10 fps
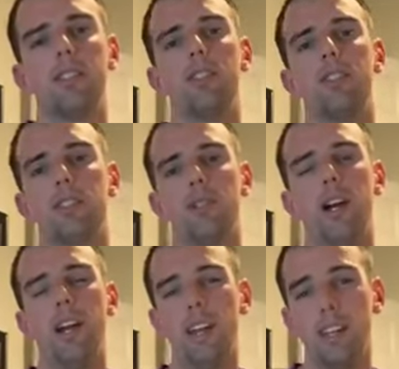You can
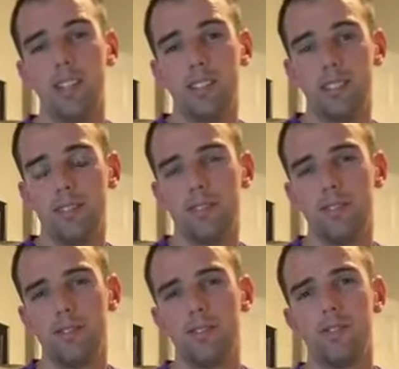try
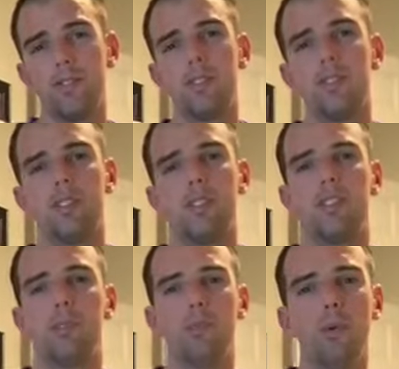
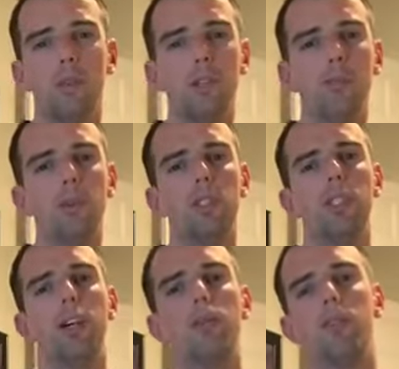to pull the
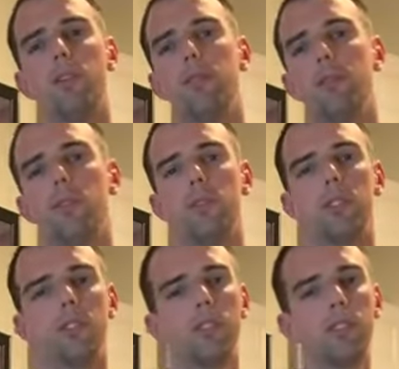emotion out from the root